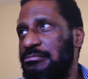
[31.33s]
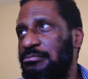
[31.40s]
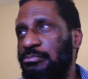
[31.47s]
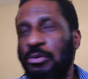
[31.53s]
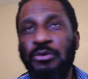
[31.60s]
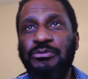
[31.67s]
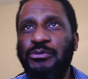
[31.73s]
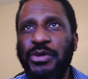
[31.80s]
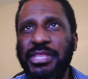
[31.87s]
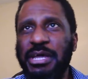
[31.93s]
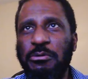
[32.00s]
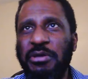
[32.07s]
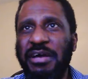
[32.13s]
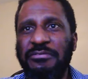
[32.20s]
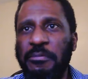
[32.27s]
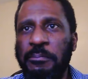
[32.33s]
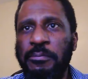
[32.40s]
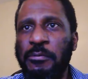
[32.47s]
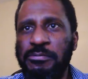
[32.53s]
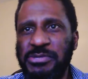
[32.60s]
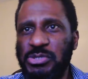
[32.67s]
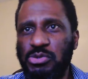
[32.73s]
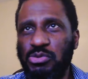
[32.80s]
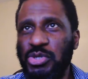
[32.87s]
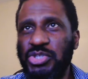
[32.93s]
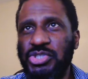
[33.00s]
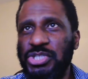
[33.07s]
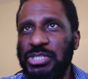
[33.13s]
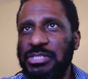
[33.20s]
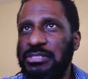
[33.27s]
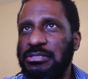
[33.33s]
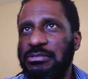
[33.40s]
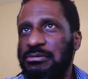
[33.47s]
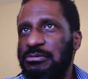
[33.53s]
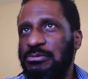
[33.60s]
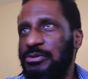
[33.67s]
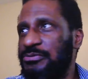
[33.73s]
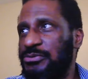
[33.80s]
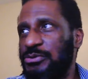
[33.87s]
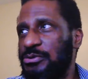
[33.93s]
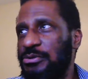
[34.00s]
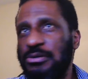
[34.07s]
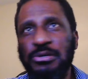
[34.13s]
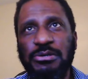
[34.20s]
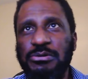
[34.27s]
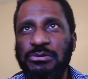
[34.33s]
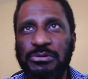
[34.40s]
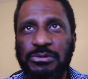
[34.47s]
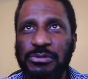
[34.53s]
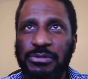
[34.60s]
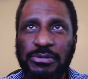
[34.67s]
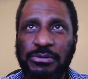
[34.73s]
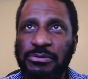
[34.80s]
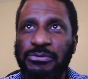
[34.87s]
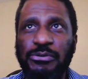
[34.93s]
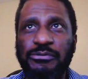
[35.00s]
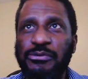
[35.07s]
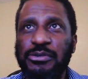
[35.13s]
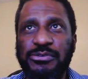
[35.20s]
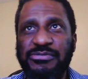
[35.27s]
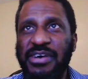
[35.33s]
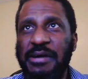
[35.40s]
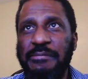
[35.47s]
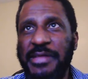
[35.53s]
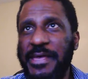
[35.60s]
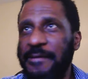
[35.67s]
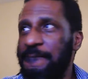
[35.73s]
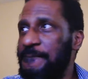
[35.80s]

both way that we have a poop situation with the with the first family.